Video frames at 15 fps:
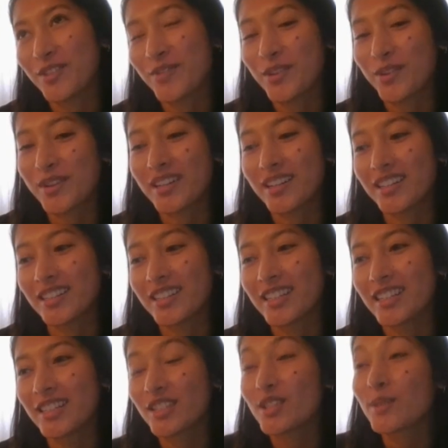we were
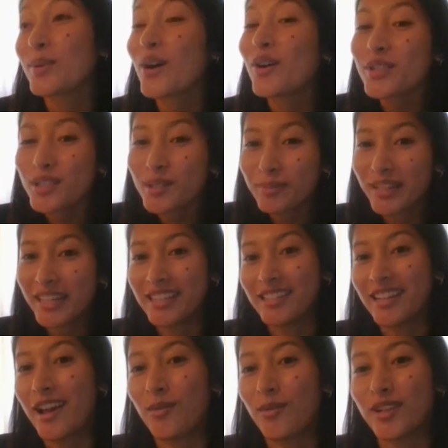supposed to play in
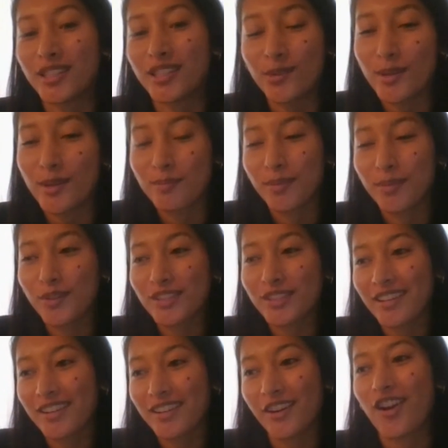Taiwan. So we both
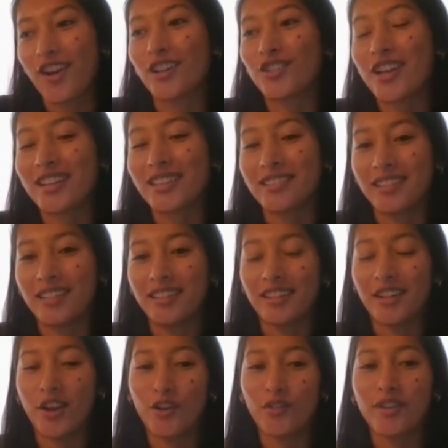signed our contracts, and then
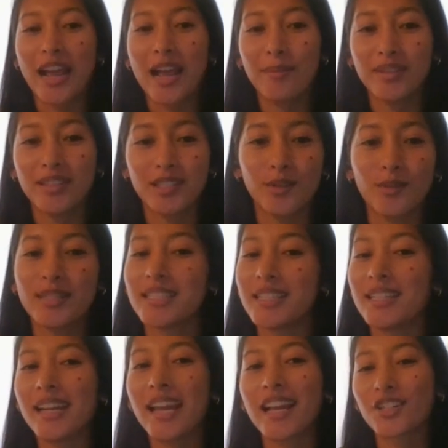COVID happened. So we
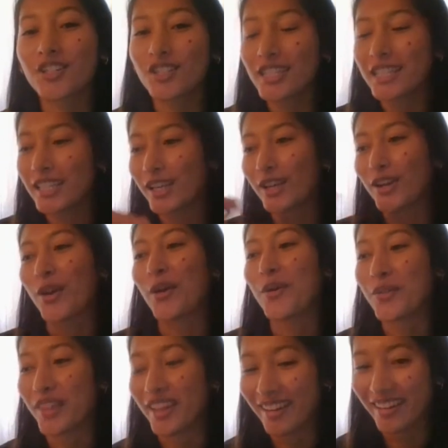didn't actually go
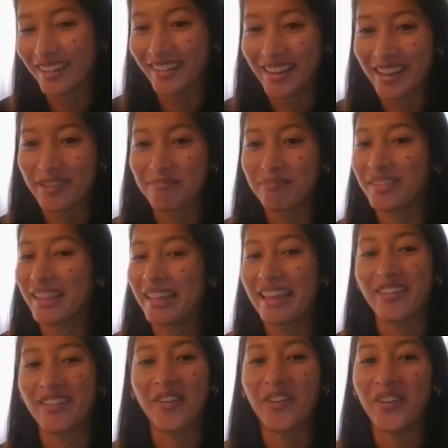there and play
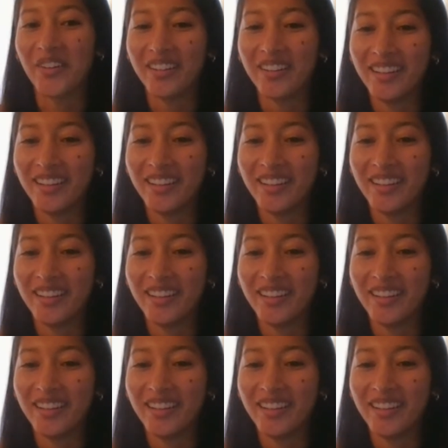at all.